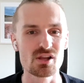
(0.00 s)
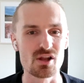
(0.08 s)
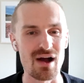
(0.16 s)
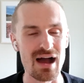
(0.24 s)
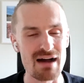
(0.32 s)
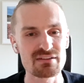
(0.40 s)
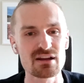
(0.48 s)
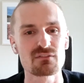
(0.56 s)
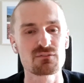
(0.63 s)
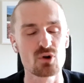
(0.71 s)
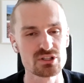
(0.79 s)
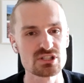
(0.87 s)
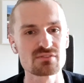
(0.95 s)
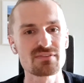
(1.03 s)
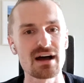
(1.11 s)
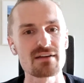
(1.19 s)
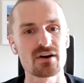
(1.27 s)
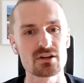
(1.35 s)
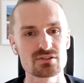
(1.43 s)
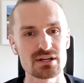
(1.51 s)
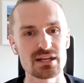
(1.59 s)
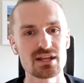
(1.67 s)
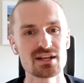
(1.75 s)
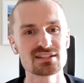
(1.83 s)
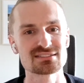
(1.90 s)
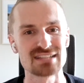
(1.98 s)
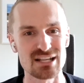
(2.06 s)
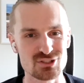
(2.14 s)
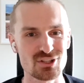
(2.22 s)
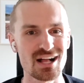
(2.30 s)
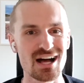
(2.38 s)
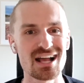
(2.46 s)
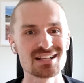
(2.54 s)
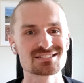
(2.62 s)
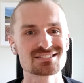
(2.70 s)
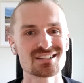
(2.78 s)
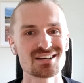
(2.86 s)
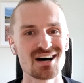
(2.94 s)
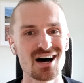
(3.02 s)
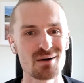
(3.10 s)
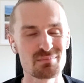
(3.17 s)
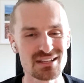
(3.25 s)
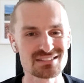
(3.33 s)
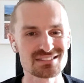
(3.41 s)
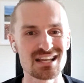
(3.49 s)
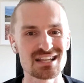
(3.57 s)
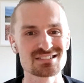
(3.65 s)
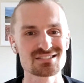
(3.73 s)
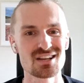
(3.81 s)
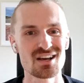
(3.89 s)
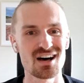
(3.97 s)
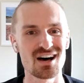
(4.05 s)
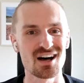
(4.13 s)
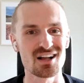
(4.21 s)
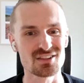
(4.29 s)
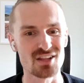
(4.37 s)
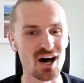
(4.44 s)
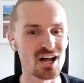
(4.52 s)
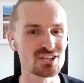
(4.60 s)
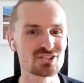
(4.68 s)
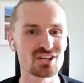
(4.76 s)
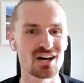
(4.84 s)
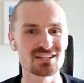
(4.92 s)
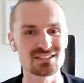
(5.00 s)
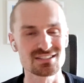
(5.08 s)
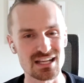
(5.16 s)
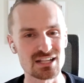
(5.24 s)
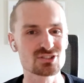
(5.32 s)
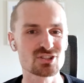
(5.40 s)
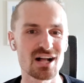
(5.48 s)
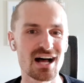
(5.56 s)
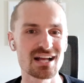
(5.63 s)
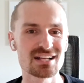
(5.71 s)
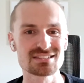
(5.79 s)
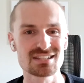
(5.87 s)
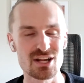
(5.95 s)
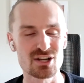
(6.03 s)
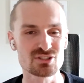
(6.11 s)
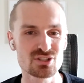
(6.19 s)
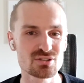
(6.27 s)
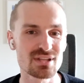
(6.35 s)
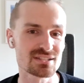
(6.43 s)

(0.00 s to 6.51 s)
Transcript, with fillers: You know, having a Fortune 500 centralized uh, business uh, launch a decentralized layer two.